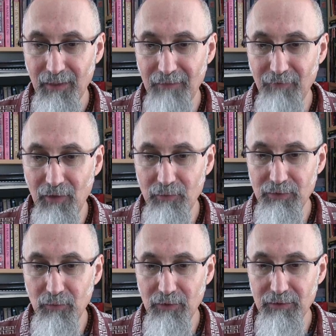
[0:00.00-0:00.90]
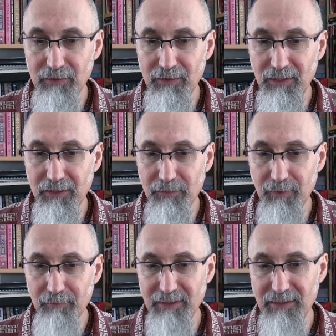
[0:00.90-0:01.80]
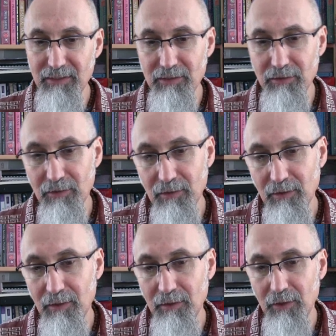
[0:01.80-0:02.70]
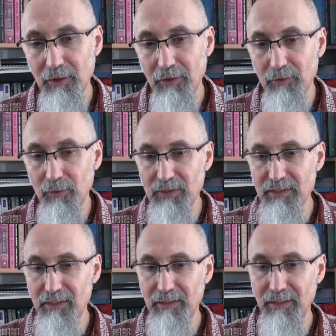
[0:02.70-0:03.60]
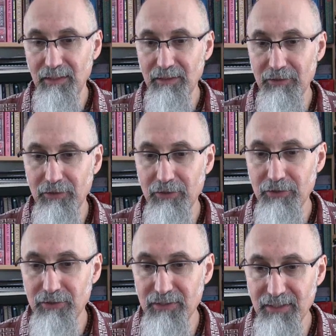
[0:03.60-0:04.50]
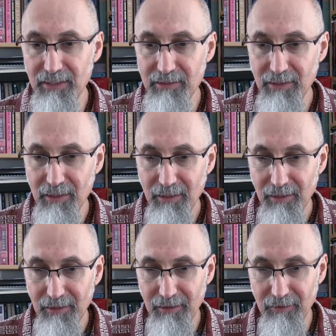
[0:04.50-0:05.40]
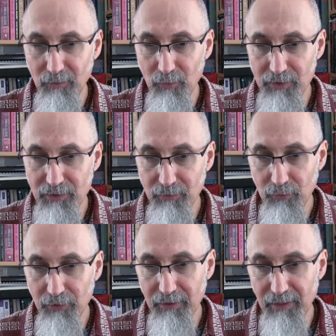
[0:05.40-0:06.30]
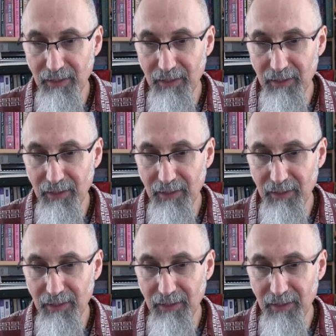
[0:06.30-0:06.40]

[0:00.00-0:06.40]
I've always wanted to teach, but my sister-in-law, who was an English teacher, says it wasn't worth the